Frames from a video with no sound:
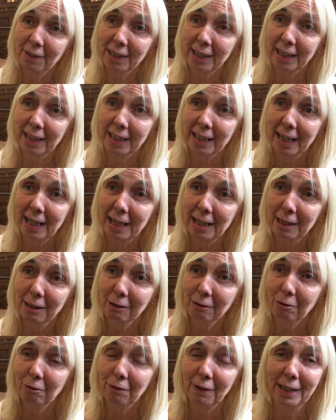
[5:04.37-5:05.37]

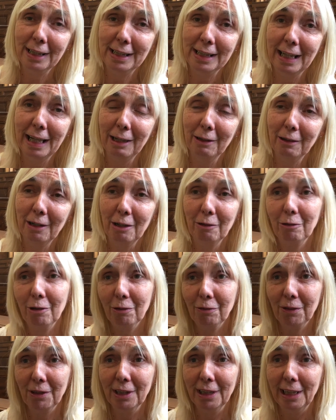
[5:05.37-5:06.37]
canal, finding out how
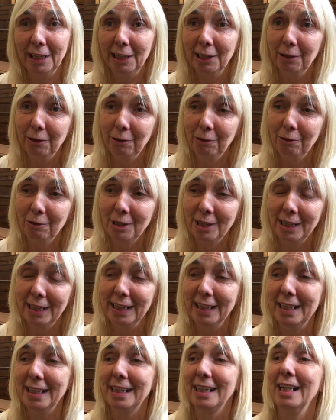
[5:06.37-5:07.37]
often they used
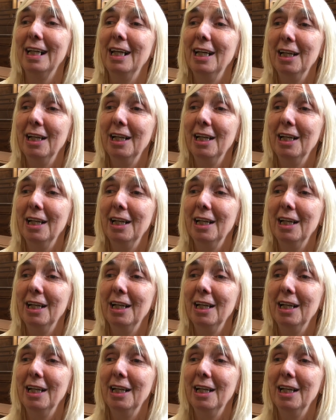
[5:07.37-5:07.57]
it,